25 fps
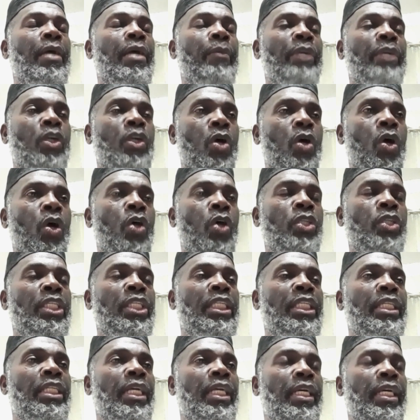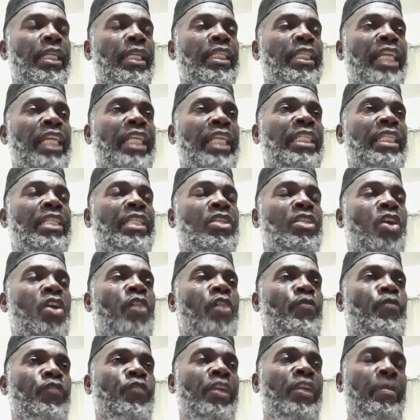because there is
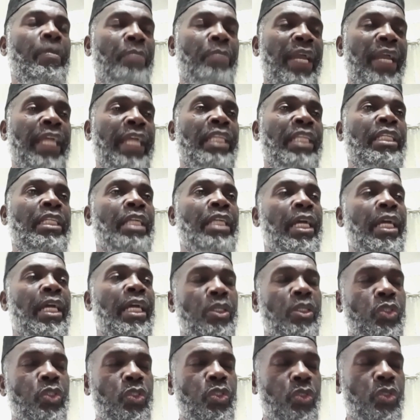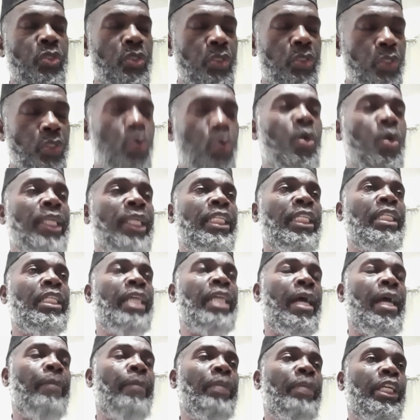no fee paid toward
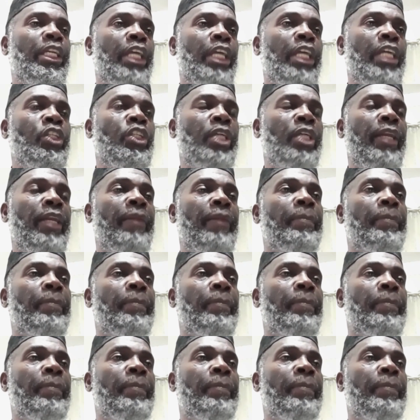the application.